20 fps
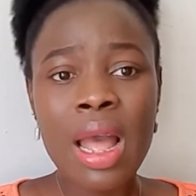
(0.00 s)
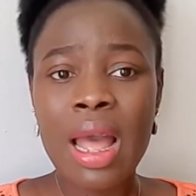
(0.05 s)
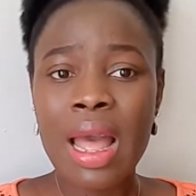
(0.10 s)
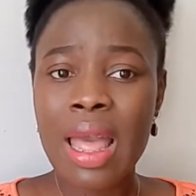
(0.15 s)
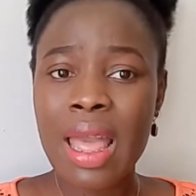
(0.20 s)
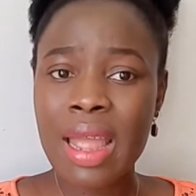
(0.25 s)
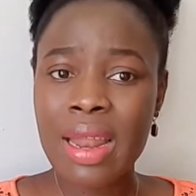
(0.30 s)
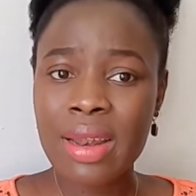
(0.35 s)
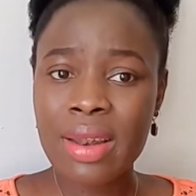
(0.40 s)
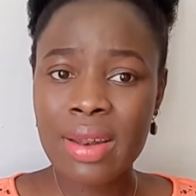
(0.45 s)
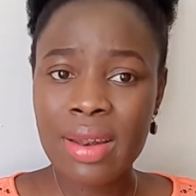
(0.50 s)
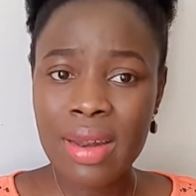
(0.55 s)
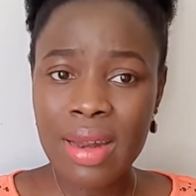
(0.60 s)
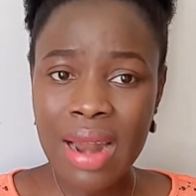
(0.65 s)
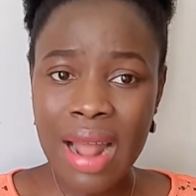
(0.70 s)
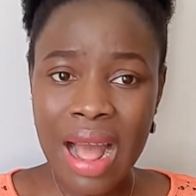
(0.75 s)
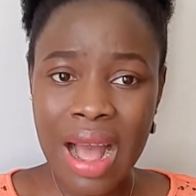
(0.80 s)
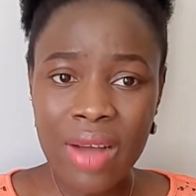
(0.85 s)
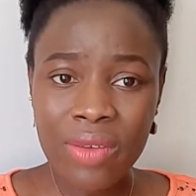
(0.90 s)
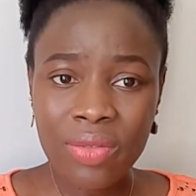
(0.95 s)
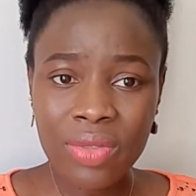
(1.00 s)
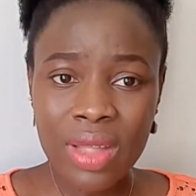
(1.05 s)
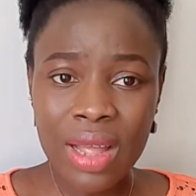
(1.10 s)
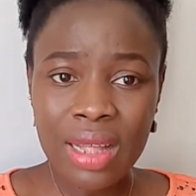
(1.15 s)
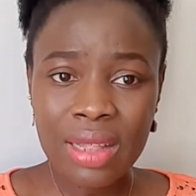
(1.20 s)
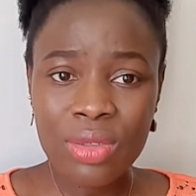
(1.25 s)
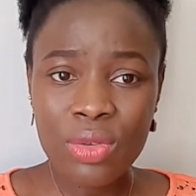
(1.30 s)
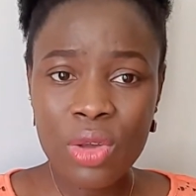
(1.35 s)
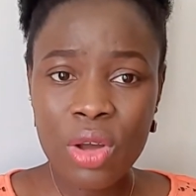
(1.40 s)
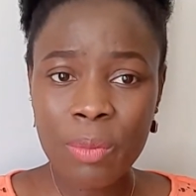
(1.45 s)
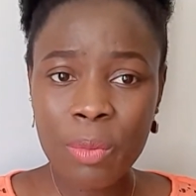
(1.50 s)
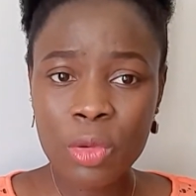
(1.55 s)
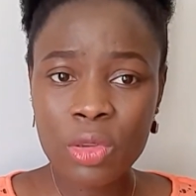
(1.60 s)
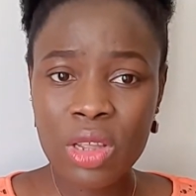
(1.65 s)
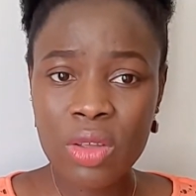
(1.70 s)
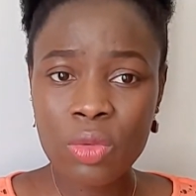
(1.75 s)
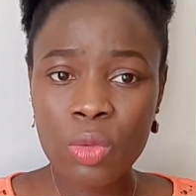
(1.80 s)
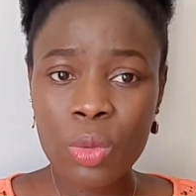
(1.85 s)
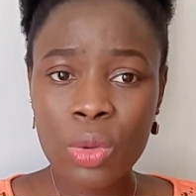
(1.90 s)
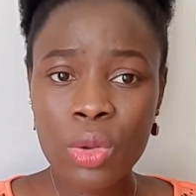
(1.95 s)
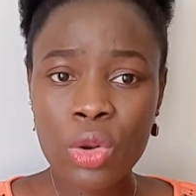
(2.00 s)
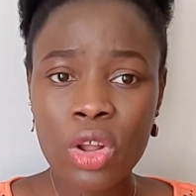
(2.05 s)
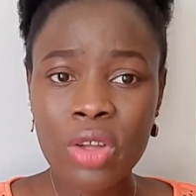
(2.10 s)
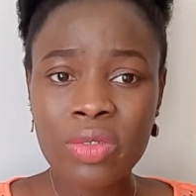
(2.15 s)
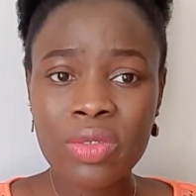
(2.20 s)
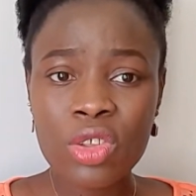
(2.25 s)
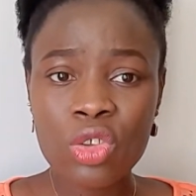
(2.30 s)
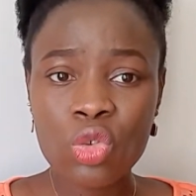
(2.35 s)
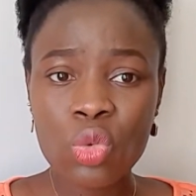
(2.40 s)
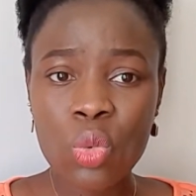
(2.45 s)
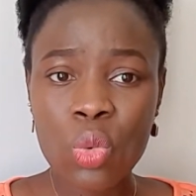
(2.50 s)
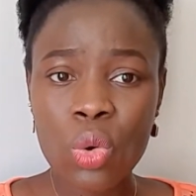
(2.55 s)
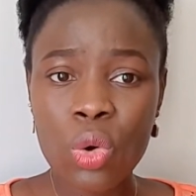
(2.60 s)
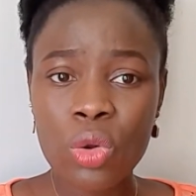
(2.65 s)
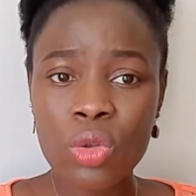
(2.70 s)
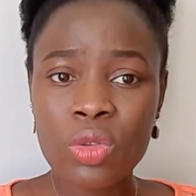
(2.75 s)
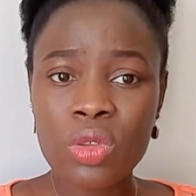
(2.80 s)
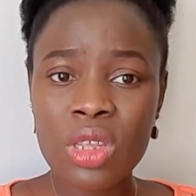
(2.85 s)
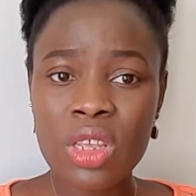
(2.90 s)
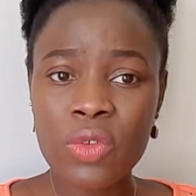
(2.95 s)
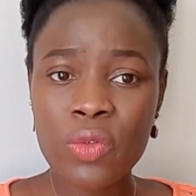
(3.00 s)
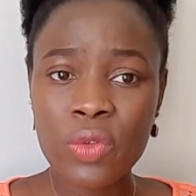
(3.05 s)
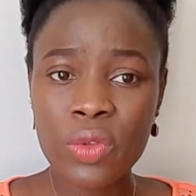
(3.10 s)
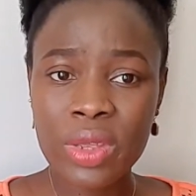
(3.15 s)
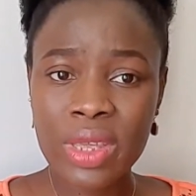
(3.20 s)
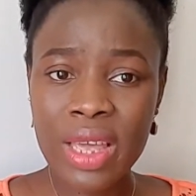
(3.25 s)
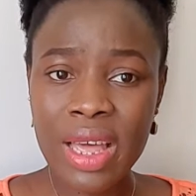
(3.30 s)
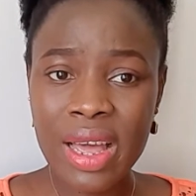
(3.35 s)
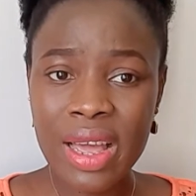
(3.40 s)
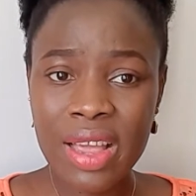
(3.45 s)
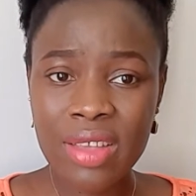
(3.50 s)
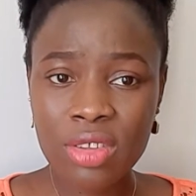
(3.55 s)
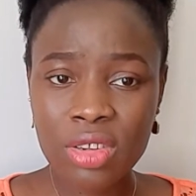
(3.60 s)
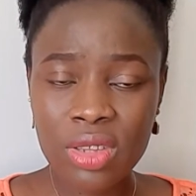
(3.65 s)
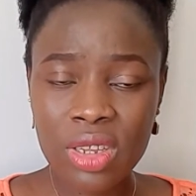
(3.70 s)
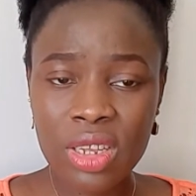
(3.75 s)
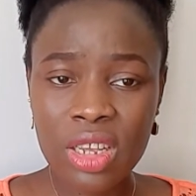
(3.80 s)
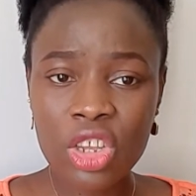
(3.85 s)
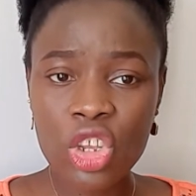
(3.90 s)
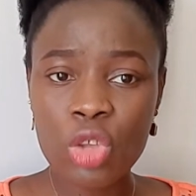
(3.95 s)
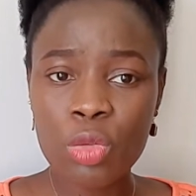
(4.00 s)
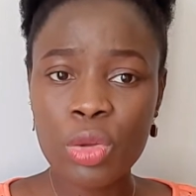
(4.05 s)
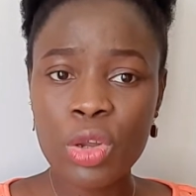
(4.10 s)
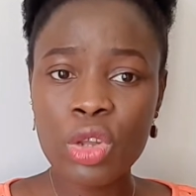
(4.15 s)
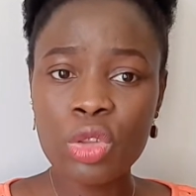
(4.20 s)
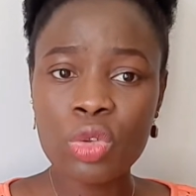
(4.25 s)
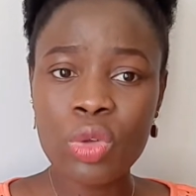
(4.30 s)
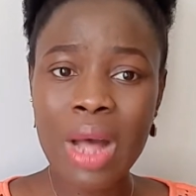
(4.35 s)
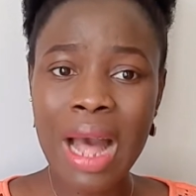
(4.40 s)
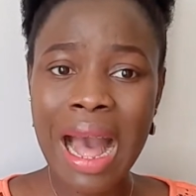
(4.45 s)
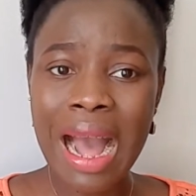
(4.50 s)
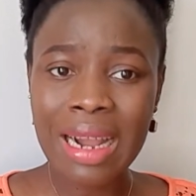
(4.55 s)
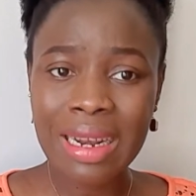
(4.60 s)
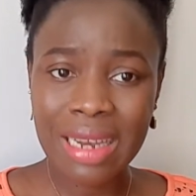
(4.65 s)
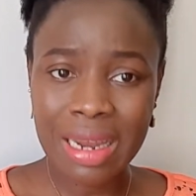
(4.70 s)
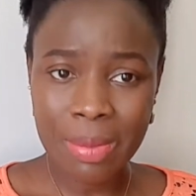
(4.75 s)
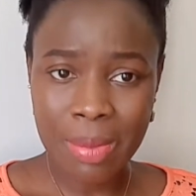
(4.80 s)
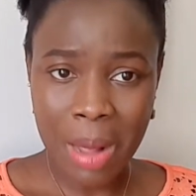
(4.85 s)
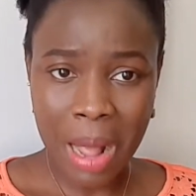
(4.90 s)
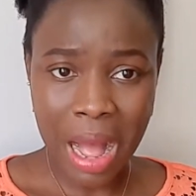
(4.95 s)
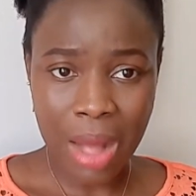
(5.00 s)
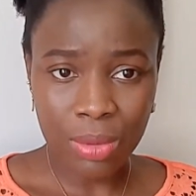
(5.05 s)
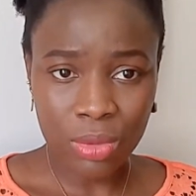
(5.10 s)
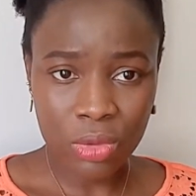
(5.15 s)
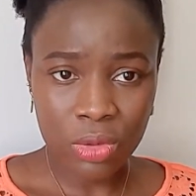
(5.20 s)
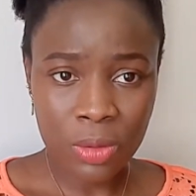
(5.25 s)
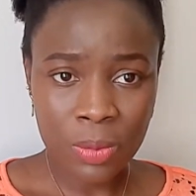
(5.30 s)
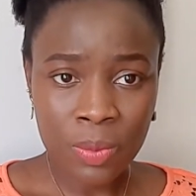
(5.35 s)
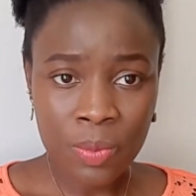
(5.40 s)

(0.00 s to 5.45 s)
And after you must have spoken out these words, if you care is not taking you, begin to act them out.